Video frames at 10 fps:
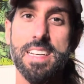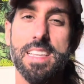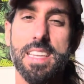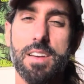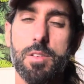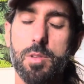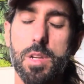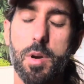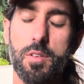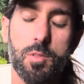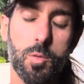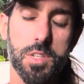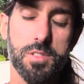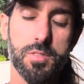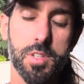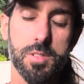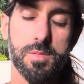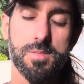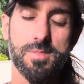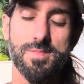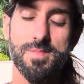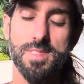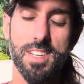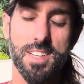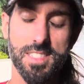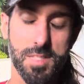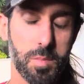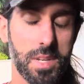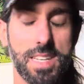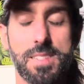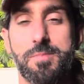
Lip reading: and then have a really powerful question for you to contemplate.